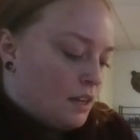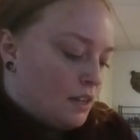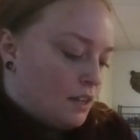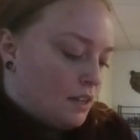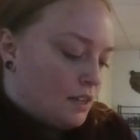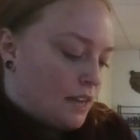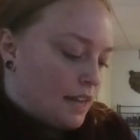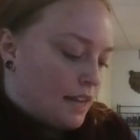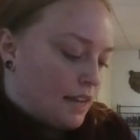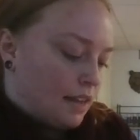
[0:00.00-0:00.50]

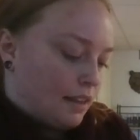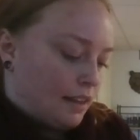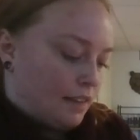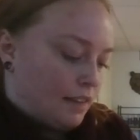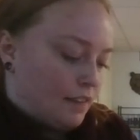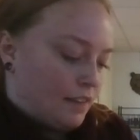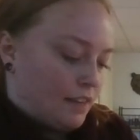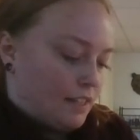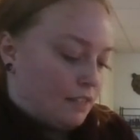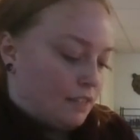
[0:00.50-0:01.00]
to take in the
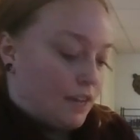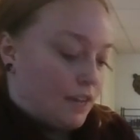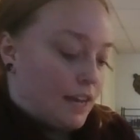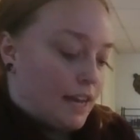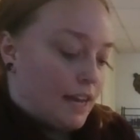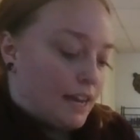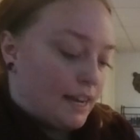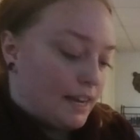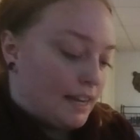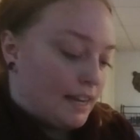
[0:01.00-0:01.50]
event of a
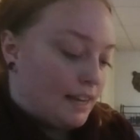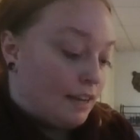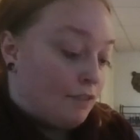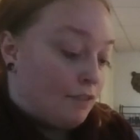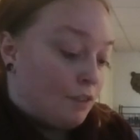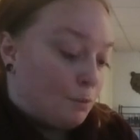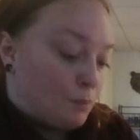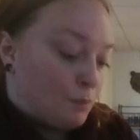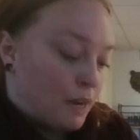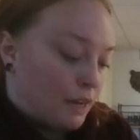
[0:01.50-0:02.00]
headache,
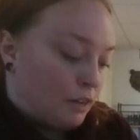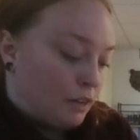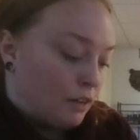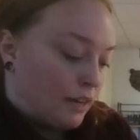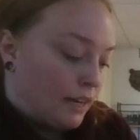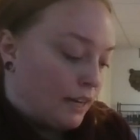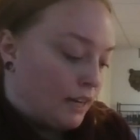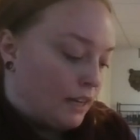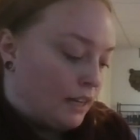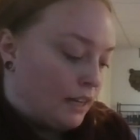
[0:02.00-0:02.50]
even a
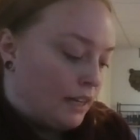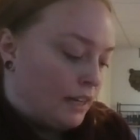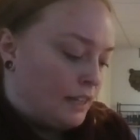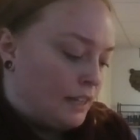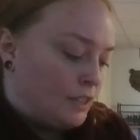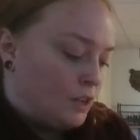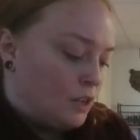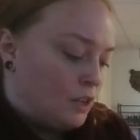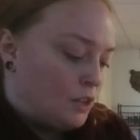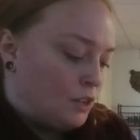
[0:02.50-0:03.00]
migraine. It
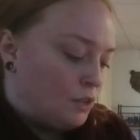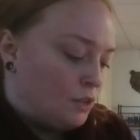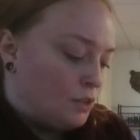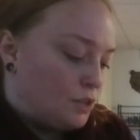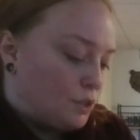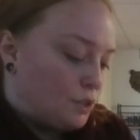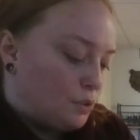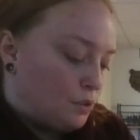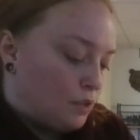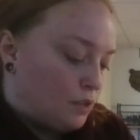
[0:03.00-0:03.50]
is also
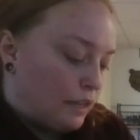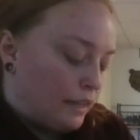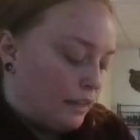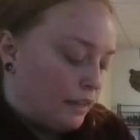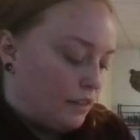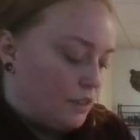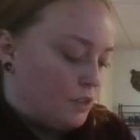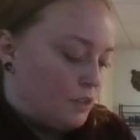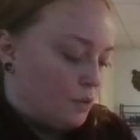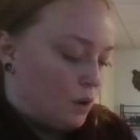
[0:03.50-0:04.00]

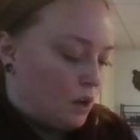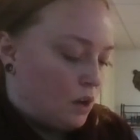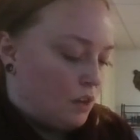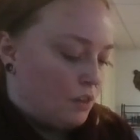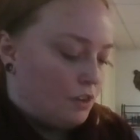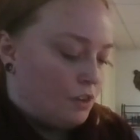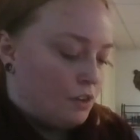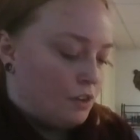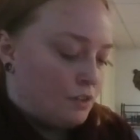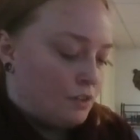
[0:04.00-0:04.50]
soothing to all
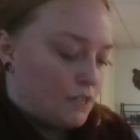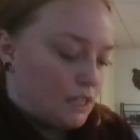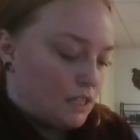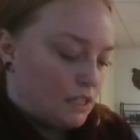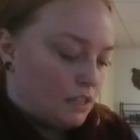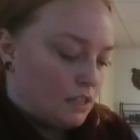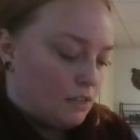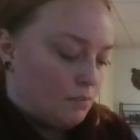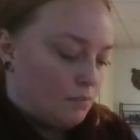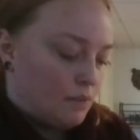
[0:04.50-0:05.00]
the nervous
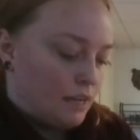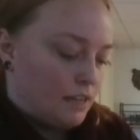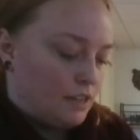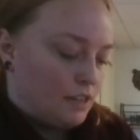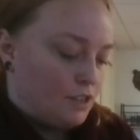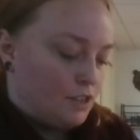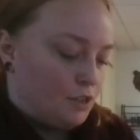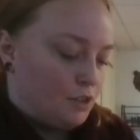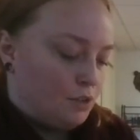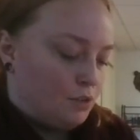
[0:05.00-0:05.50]
system and
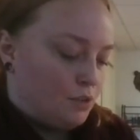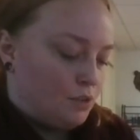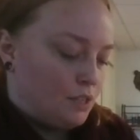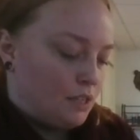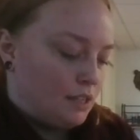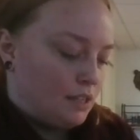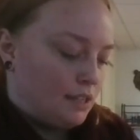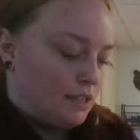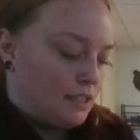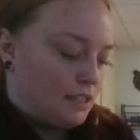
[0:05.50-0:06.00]
is used
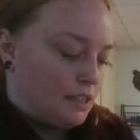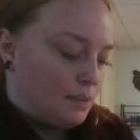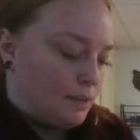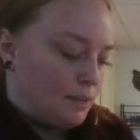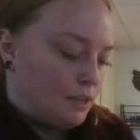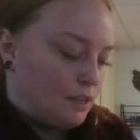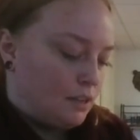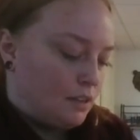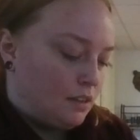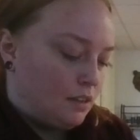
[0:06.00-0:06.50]
in the
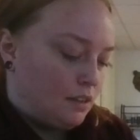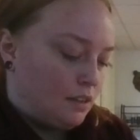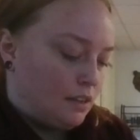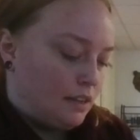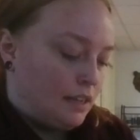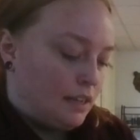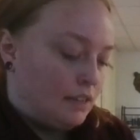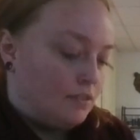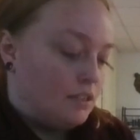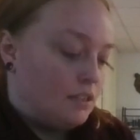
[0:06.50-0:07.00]
stomach
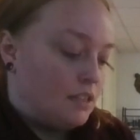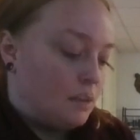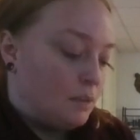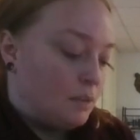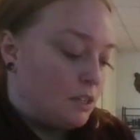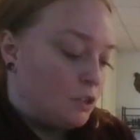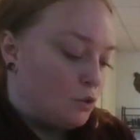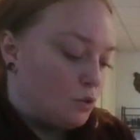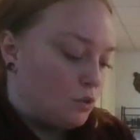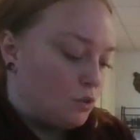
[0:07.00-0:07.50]
in
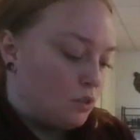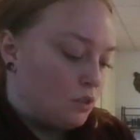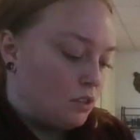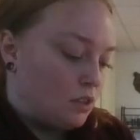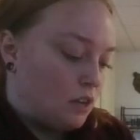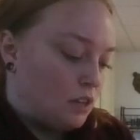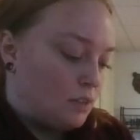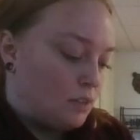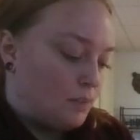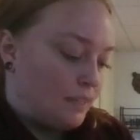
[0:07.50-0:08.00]
stomach disorders
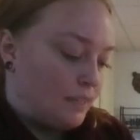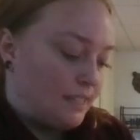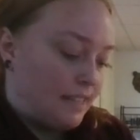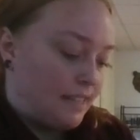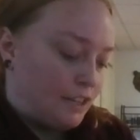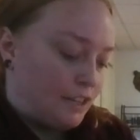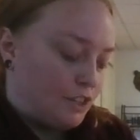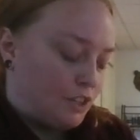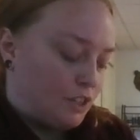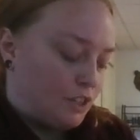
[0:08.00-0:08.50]
caused by
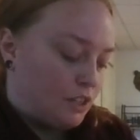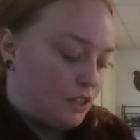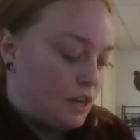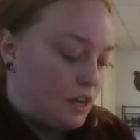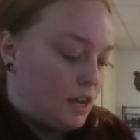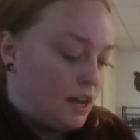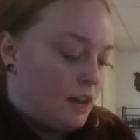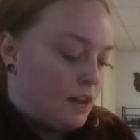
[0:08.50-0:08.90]
tension.